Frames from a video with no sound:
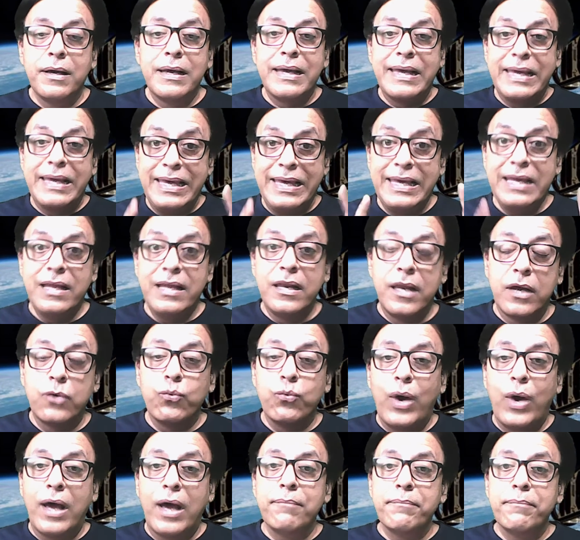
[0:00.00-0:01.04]
key
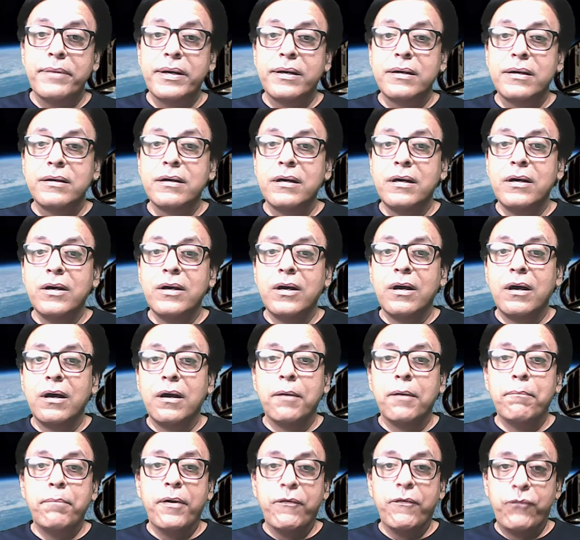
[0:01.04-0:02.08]
requirement
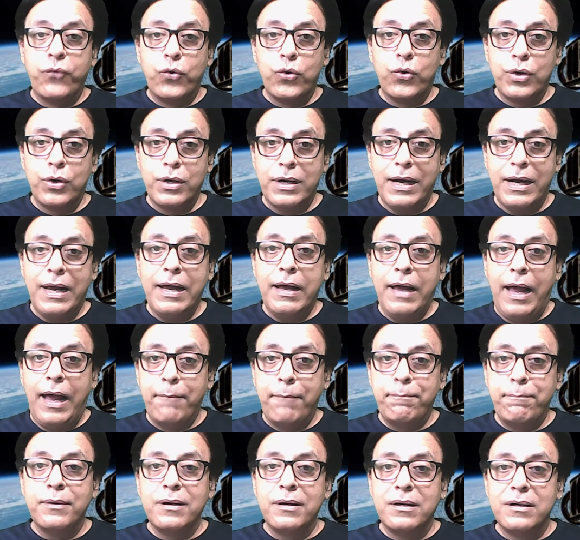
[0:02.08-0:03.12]
before
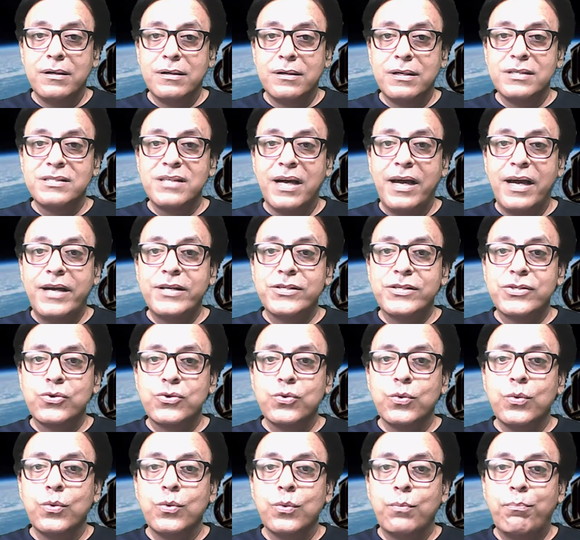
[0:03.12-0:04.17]
Apple decides
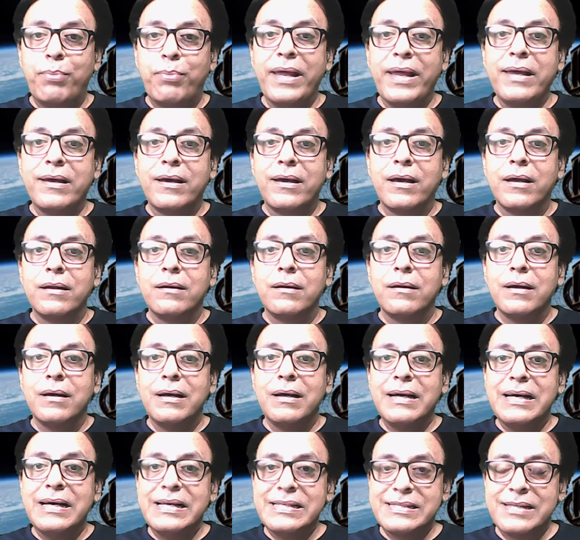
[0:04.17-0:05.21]
to bring in
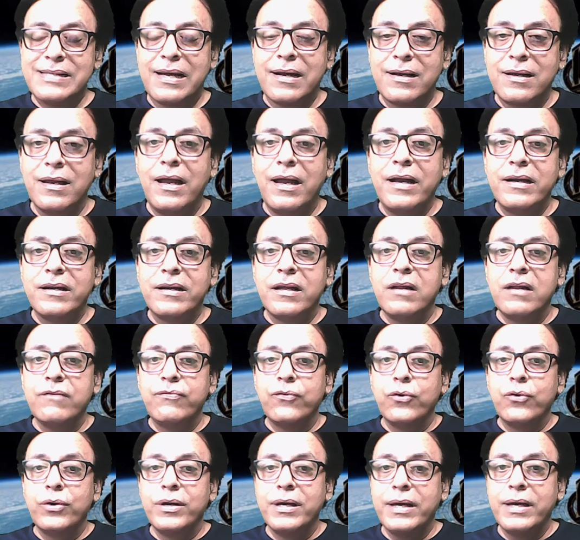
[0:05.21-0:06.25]
satellite
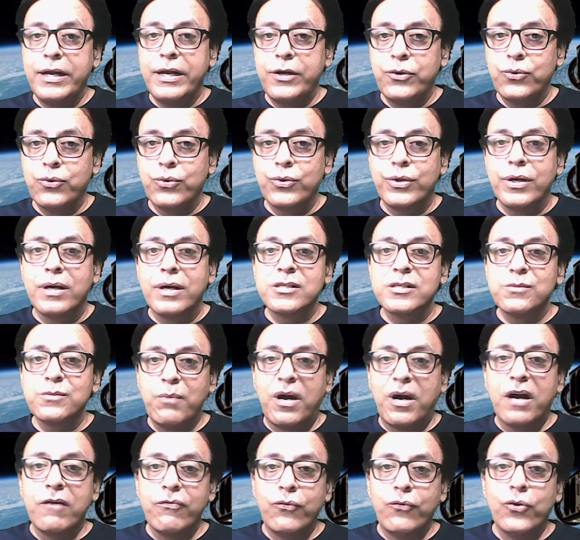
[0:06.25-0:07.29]
telephony into their
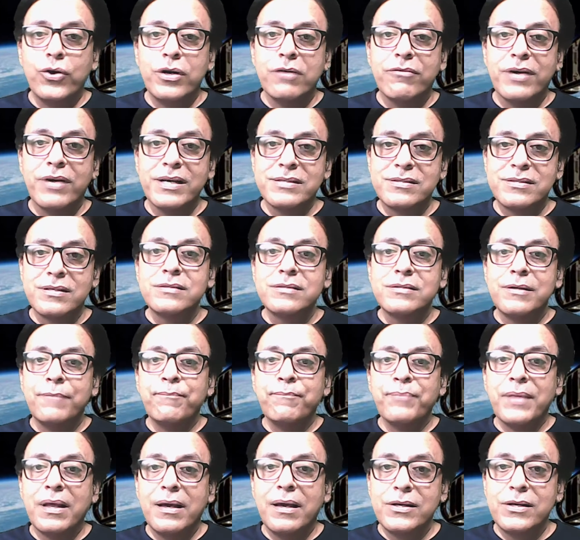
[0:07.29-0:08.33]
smartphone
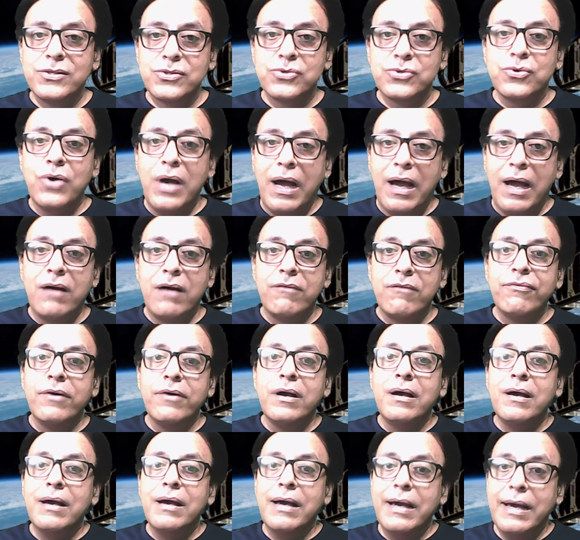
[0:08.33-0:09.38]
devices, is to have
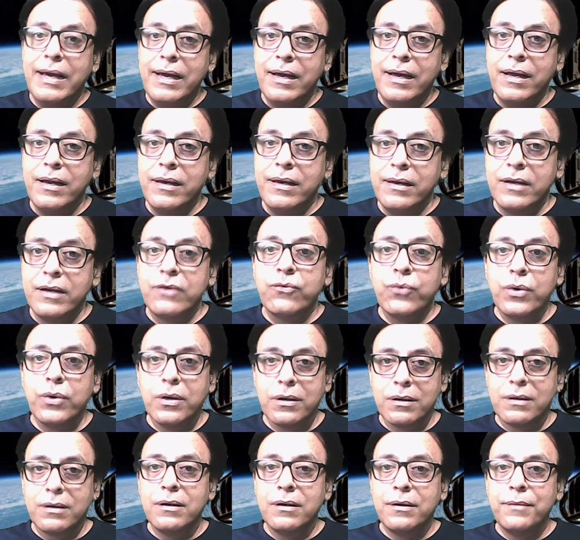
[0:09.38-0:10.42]
a
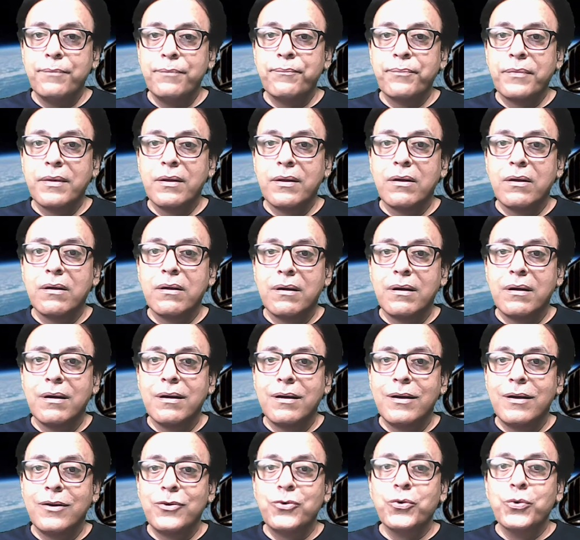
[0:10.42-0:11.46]
network
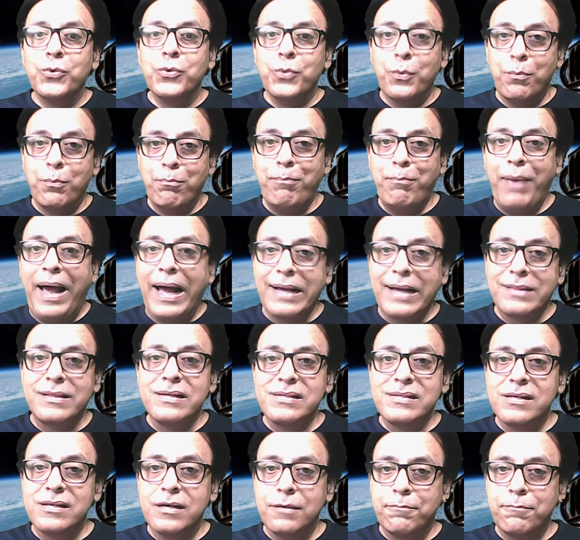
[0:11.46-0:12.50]
to back
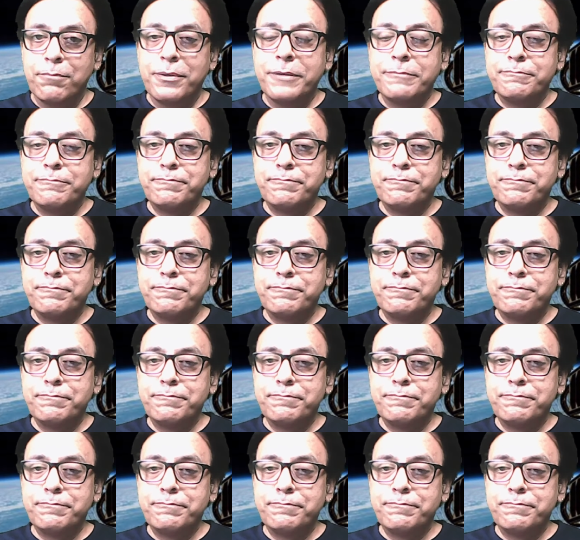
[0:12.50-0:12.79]
this up.